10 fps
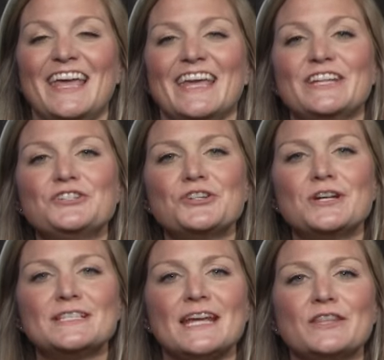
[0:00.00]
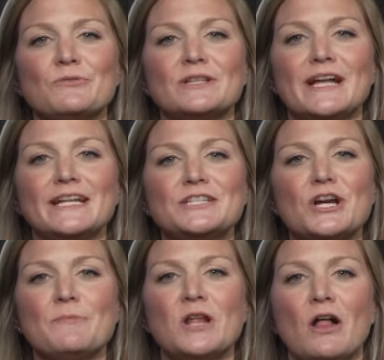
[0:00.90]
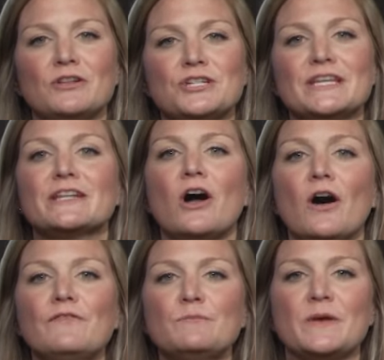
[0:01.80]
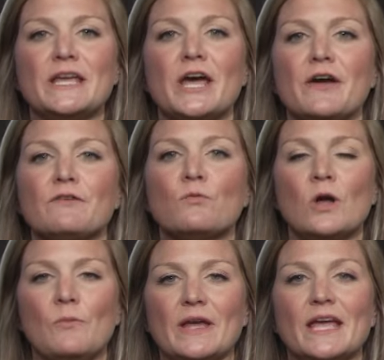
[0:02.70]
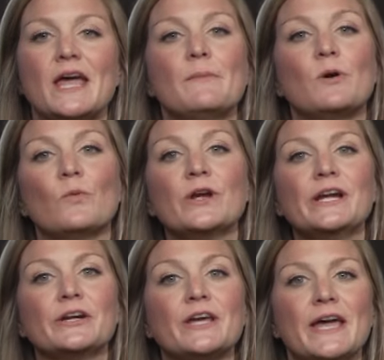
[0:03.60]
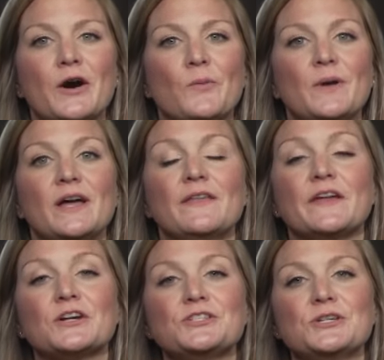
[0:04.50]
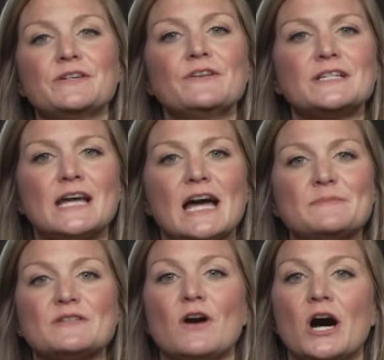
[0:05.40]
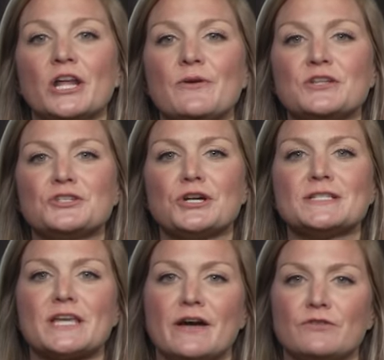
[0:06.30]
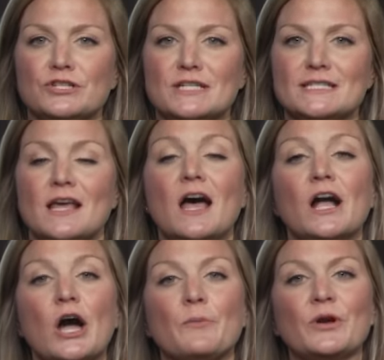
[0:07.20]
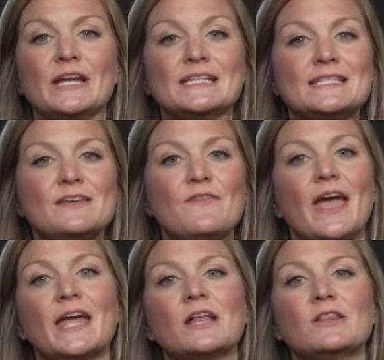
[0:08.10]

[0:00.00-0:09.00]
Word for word: Insurance and the related terminology can often be overwhelming, but we're here to help. There are two different types of auto insurance coverages, comprehensive and